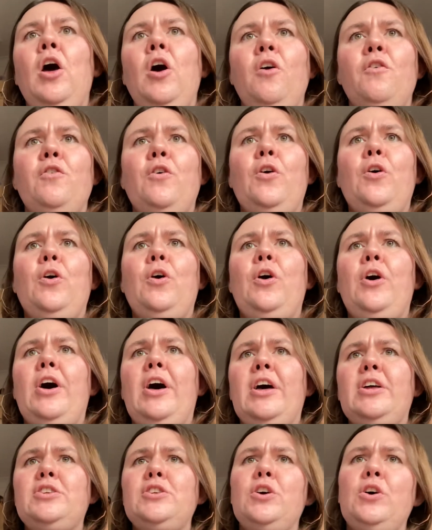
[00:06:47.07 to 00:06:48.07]
For
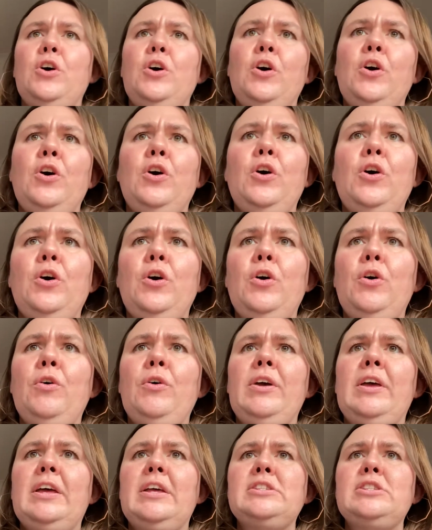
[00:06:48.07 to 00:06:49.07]
our door
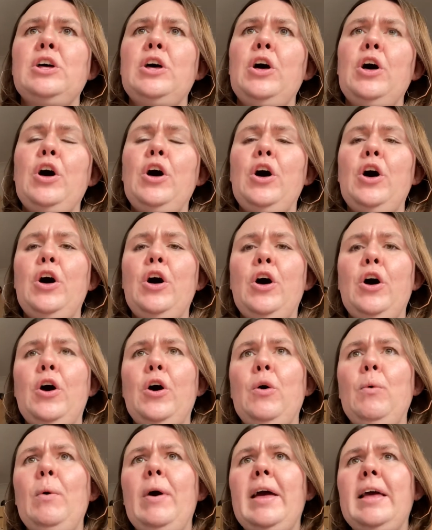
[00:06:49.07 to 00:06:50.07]
is
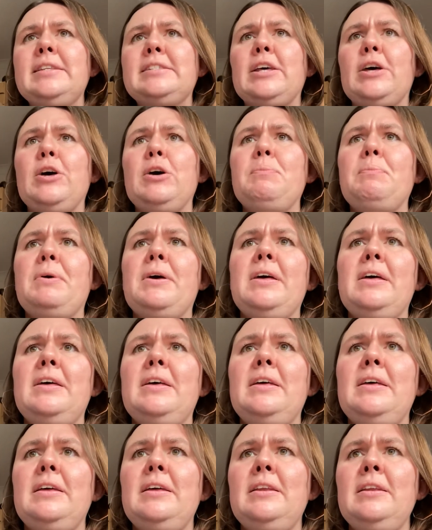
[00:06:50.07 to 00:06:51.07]
always
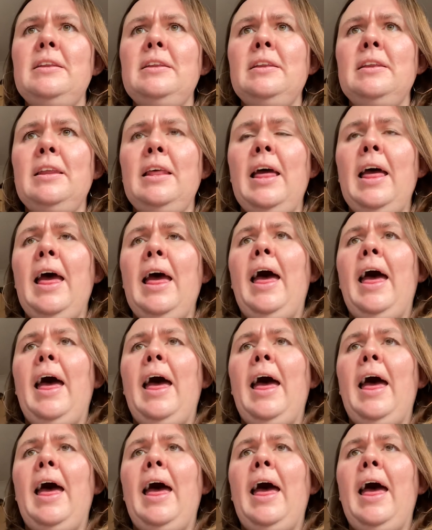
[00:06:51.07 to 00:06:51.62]
open,